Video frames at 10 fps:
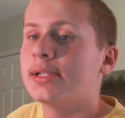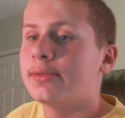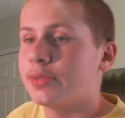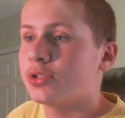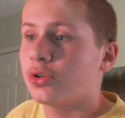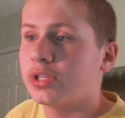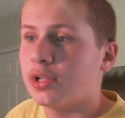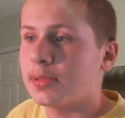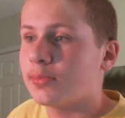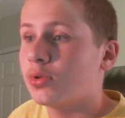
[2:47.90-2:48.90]
Make sure to
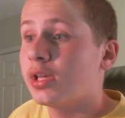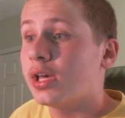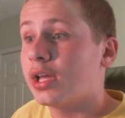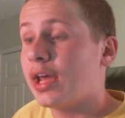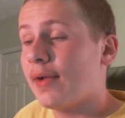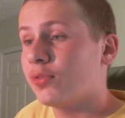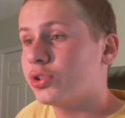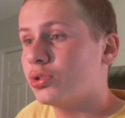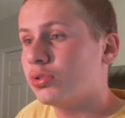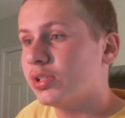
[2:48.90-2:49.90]
tell people. And after
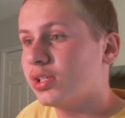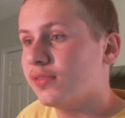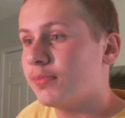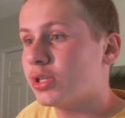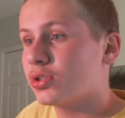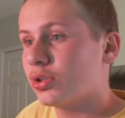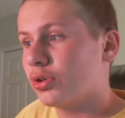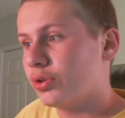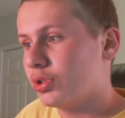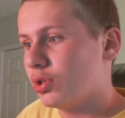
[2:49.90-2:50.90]
you leave, make
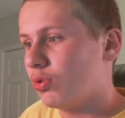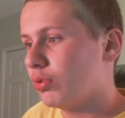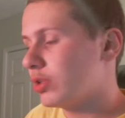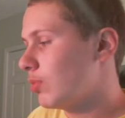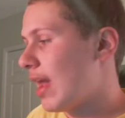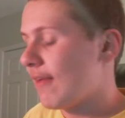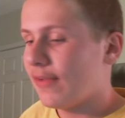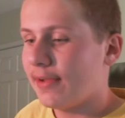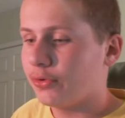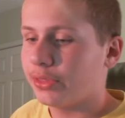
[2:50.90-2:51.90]
sure, that you
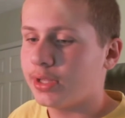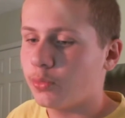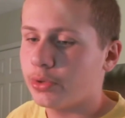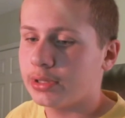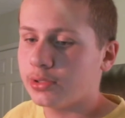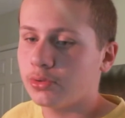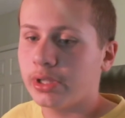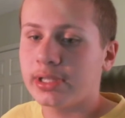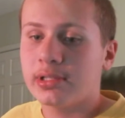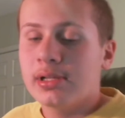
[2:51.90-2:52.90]
have everything with you.
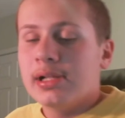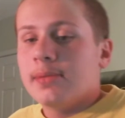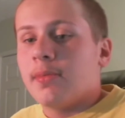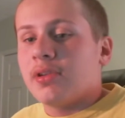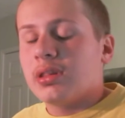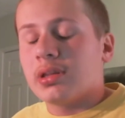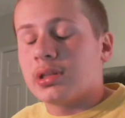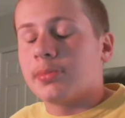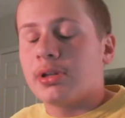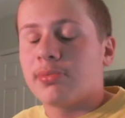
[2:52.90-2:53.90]
But this is
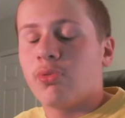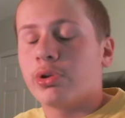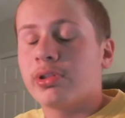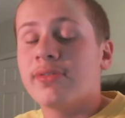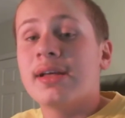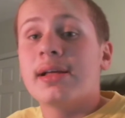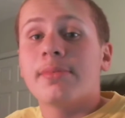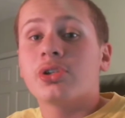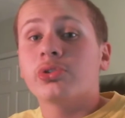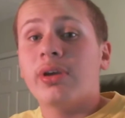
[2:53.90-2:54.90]
something else before you leave.
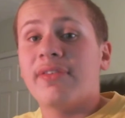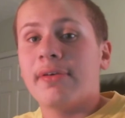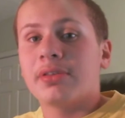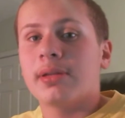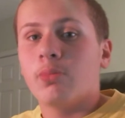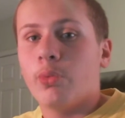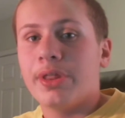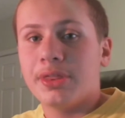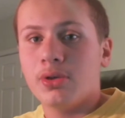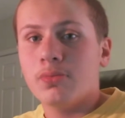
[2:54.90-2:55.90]
Make sure you have everything
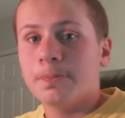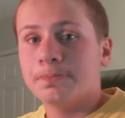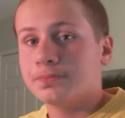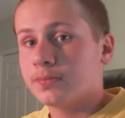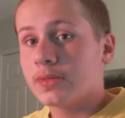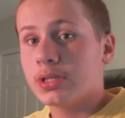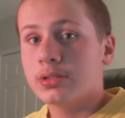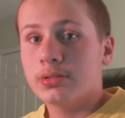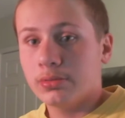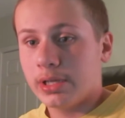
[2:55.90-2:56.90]
with you,
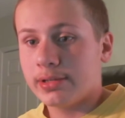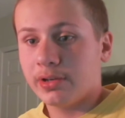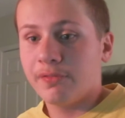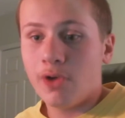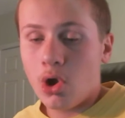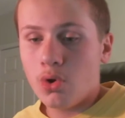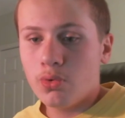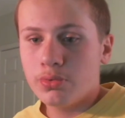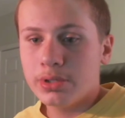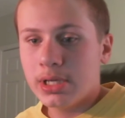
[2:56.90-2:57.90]
your
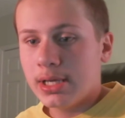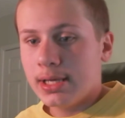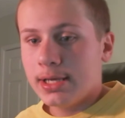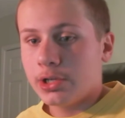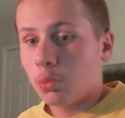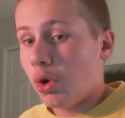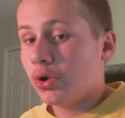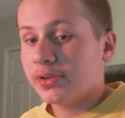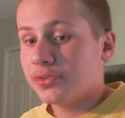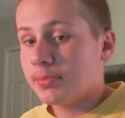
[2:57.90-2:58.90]
phone, your
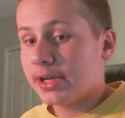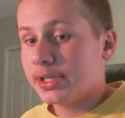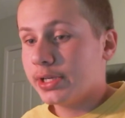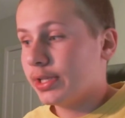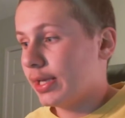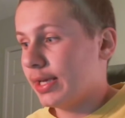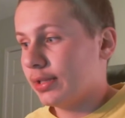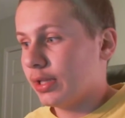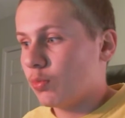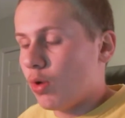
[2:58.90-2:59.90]
wallet if you might need it,
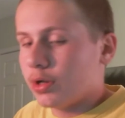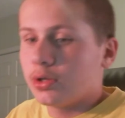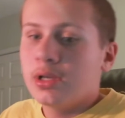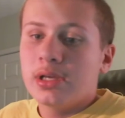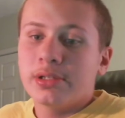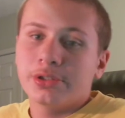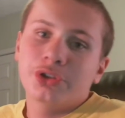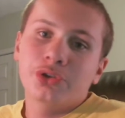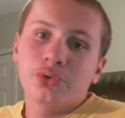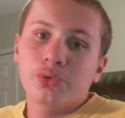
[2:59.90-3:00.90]
and water,
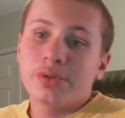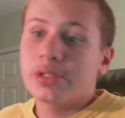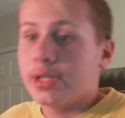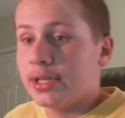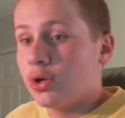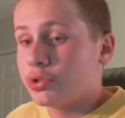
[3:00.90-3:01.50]
shoes, and all